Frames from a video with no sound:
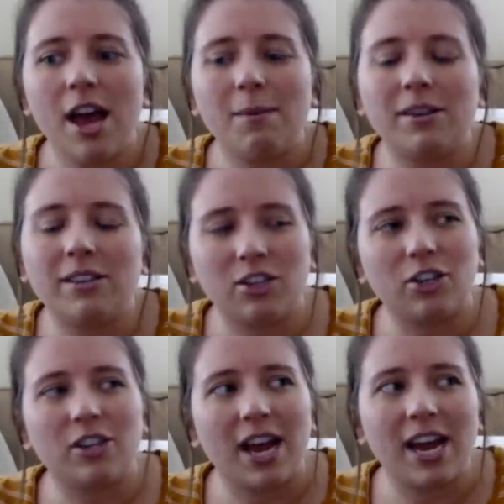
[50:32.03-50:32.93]
And my
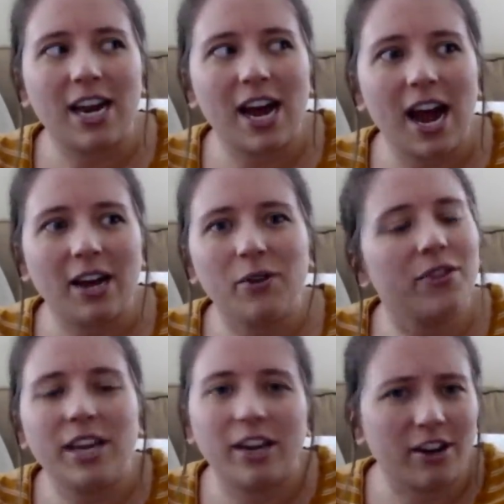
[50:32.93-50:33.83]
sister said, I don't
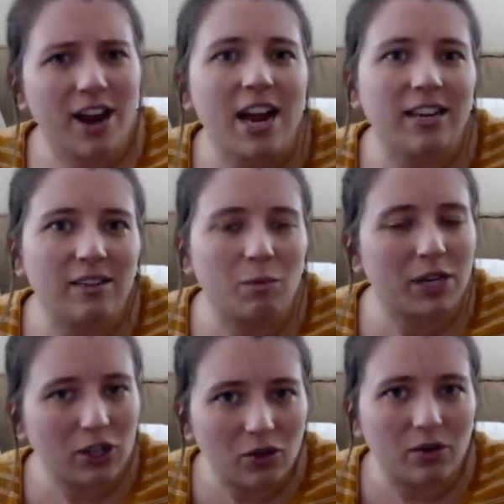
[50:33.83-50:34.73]
think you're nice, but
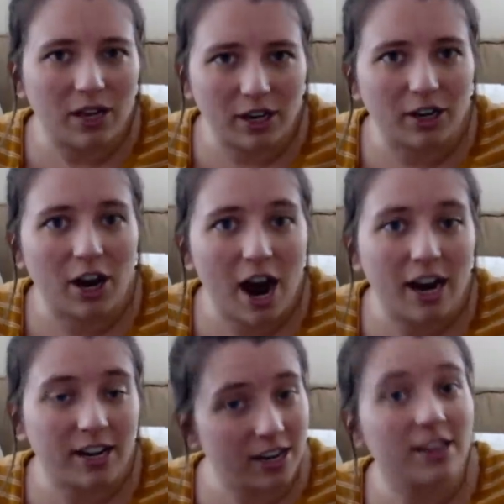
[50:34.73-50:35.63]
I do think you're
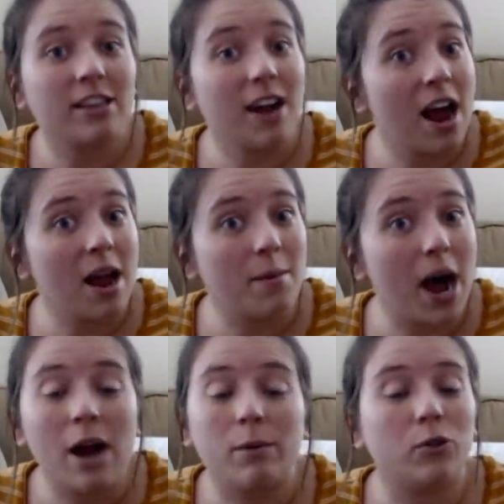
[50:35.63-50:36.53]
kind. And at the time,
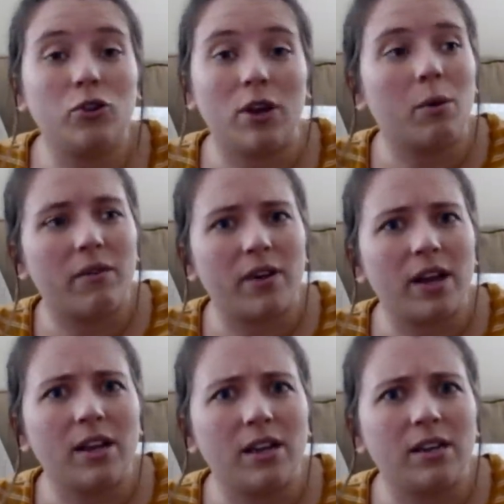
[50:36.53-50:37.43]
I was so
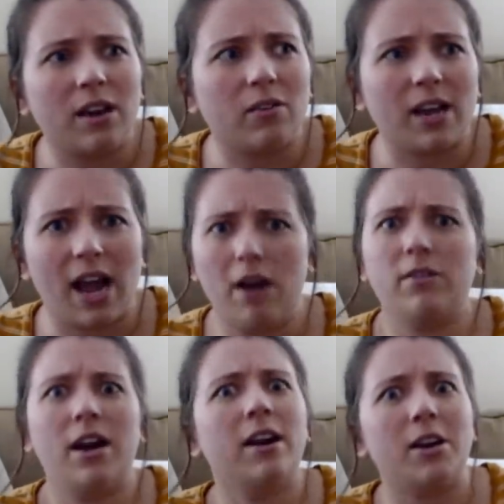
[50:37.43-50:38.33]
offended, because I was like, how
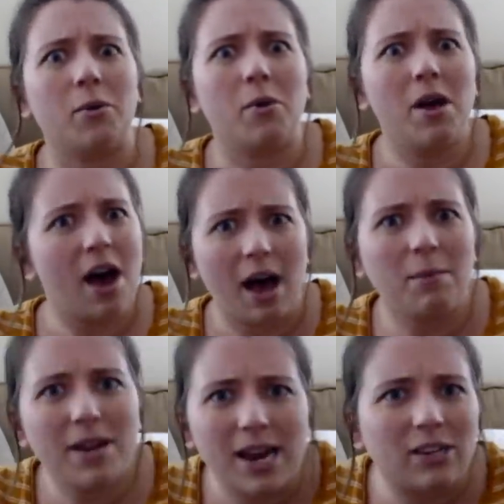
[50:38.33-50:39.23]
dare you?
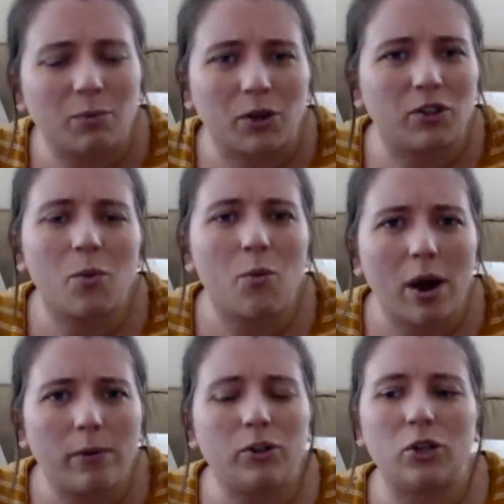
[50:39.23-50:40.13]
I'm a nice person.
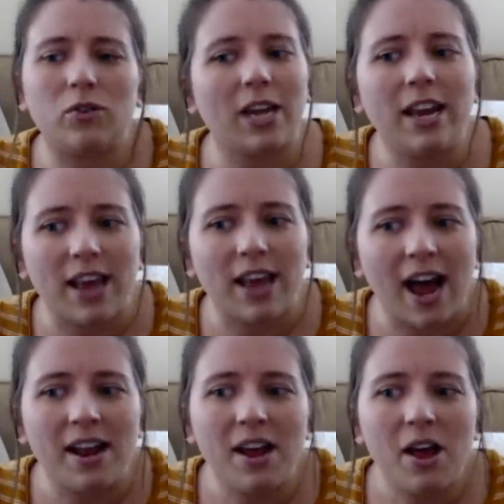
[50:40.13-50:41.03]
Why would you say that?